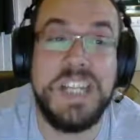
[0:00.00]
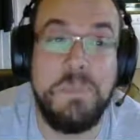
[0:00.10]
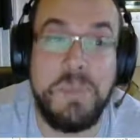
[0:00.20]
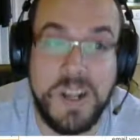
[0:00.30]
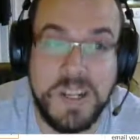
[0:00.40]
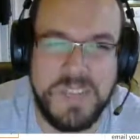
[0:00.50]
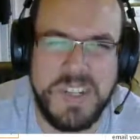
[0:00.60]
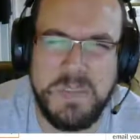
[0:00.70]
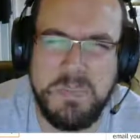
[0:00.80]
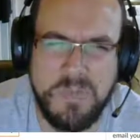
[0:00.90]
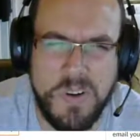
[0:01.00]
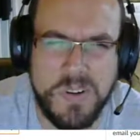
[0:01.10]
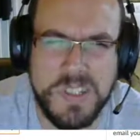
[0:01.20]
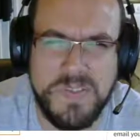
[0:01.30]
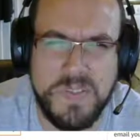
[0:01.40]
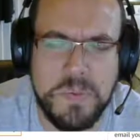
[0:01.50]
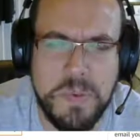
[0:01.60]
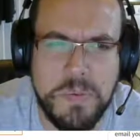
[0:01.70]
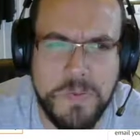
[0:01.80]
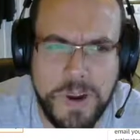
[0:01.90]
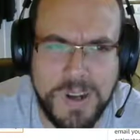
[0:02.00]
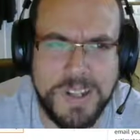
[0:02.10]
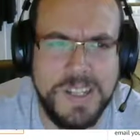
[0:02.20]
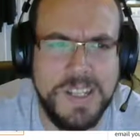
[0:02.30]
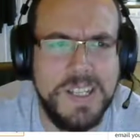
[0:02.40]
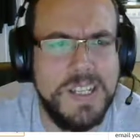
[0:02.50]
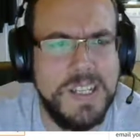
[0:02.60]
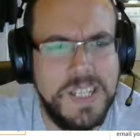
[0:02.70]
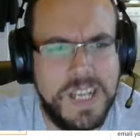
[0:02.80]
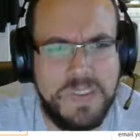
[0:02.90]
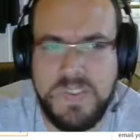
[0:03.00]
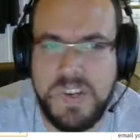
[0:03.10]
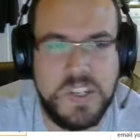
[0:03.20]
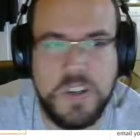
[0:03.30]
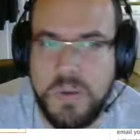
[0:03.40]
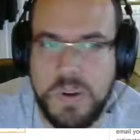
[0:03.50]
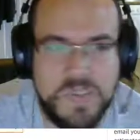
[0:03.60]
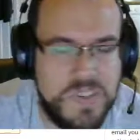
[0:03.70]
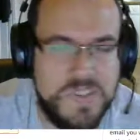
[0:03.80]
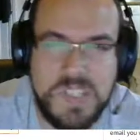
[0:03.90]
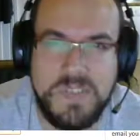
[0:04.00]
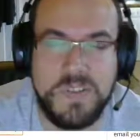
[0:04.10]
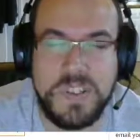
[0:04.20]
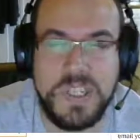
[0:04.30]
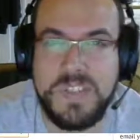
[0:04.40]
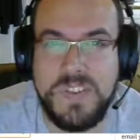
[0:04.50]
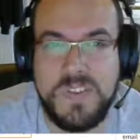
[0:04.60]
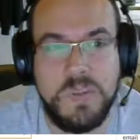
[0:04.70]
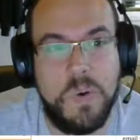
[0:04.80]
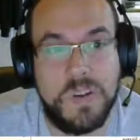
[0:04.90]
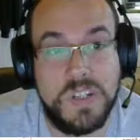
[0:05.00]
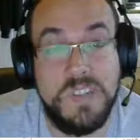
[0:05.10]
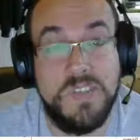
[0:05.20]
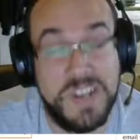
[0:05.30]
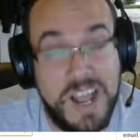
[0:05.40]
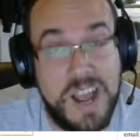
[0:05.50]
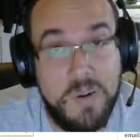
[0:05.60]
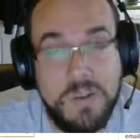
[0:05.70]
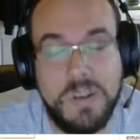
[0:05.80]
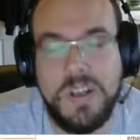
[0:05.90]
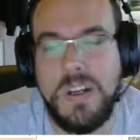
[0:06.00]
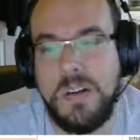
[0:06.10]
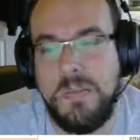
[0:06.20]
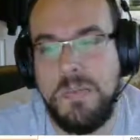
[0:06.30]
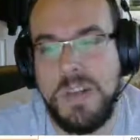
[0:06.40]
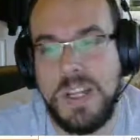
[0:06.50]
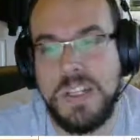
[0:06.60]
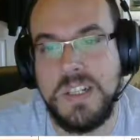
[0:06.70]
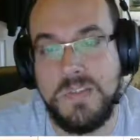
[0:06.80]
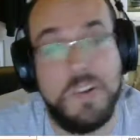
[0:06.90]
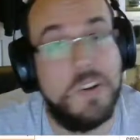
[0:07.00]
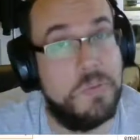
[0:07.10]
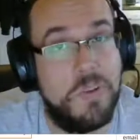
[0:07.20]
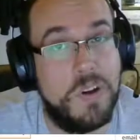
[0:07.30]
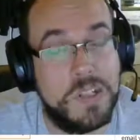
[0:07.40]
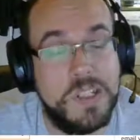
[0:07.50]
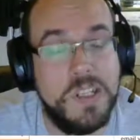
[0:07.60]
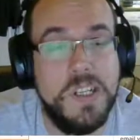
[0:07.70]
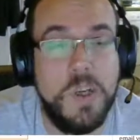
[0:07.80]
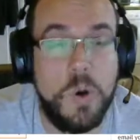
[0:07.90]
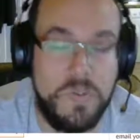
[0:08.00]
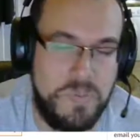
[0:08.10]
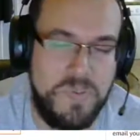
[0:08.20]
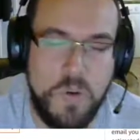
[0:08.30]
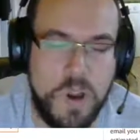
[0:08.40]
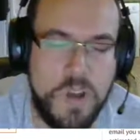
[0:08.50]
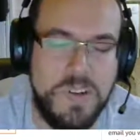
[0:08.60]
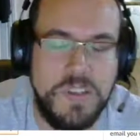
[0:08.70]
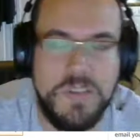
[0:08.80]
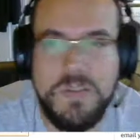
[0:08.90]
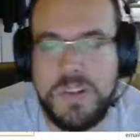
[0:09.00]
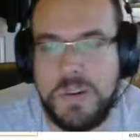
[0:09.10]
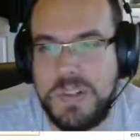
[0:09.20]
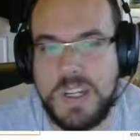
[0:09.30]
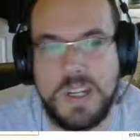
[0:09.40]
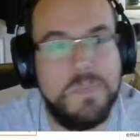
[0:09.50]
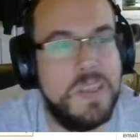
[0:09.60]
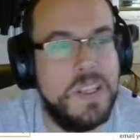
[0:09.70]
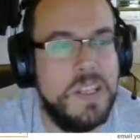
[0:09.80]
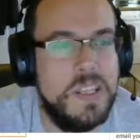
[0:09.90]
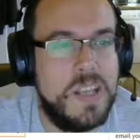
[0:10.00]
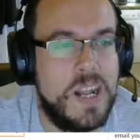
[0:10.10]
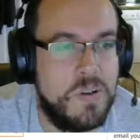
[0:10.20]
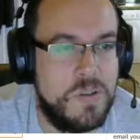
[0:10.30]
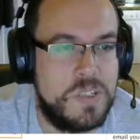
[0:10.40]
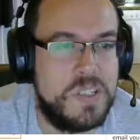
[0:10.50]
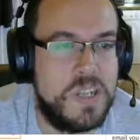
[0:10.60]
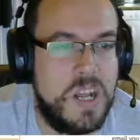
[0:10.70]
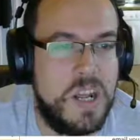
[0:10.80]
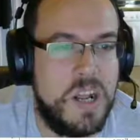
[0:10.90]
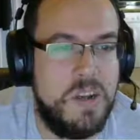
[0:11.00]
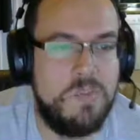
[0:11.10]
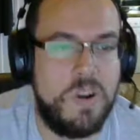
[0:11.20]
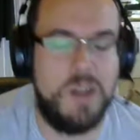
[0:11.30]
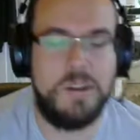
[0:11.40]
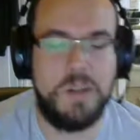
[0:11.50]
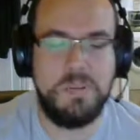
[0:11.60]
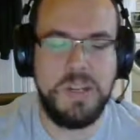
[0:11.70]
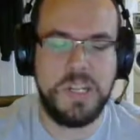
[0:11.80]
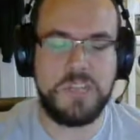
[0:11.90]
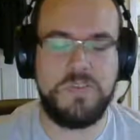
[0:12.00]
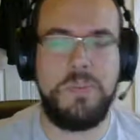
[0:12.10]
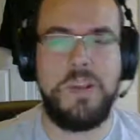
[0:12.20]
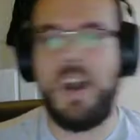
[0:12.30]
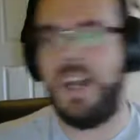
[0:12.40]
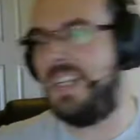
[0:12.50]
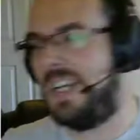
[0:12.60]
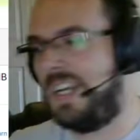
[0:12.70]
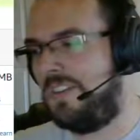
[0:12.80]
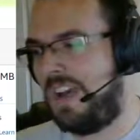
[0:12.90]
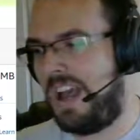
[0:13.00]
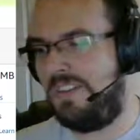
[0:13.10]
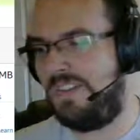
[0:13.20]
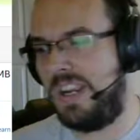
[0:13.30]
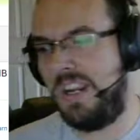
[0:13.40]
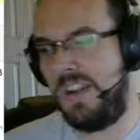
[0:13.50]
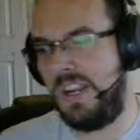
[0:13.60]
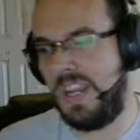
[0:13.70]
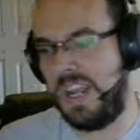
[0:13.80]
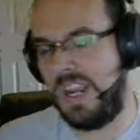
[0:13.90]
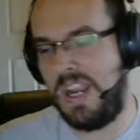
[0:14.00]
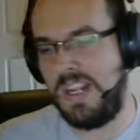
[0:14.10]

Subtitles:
plus. I think it's a bronze, if I remember rightly. 52 quid for a 650 watt, even now, is a very good price, or even before COVID, shall we say. And of course, right, I completely scrapped the idea of having like a